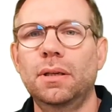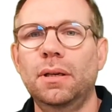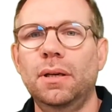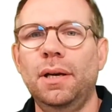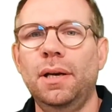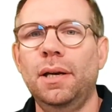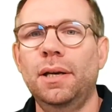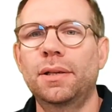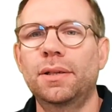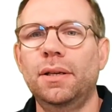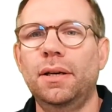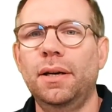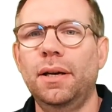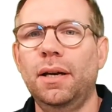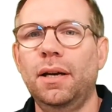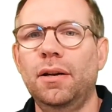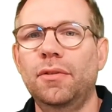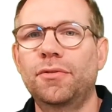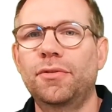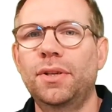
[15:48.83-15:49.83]
And I
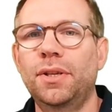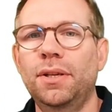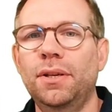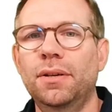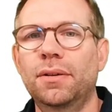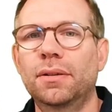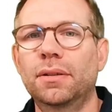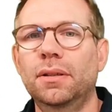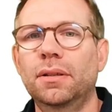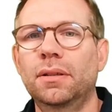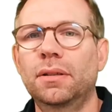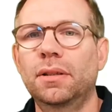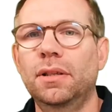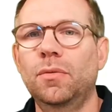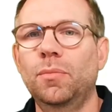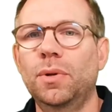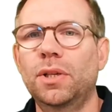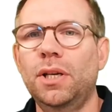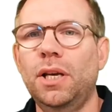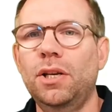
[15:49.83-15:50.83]
have here an
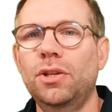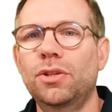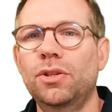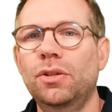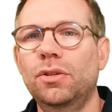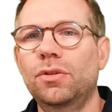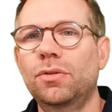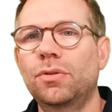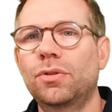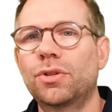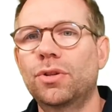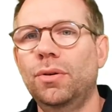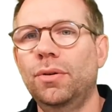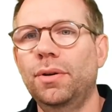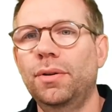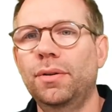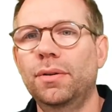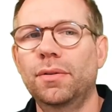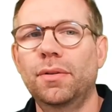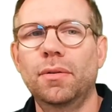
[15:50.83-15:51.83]
invitation to
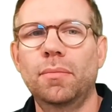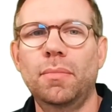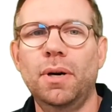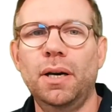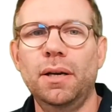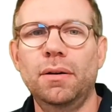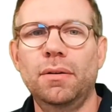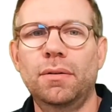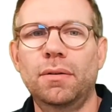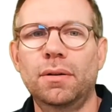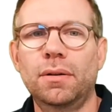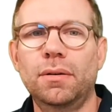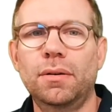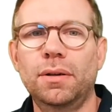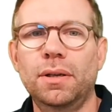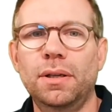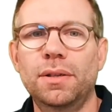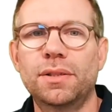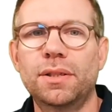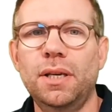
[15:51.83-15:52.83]
join the my.org
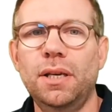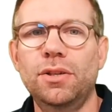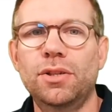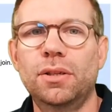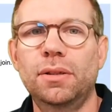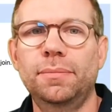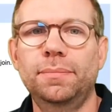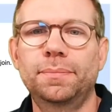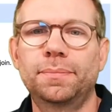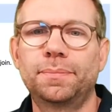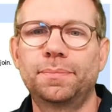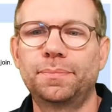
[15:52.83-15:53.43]
organization.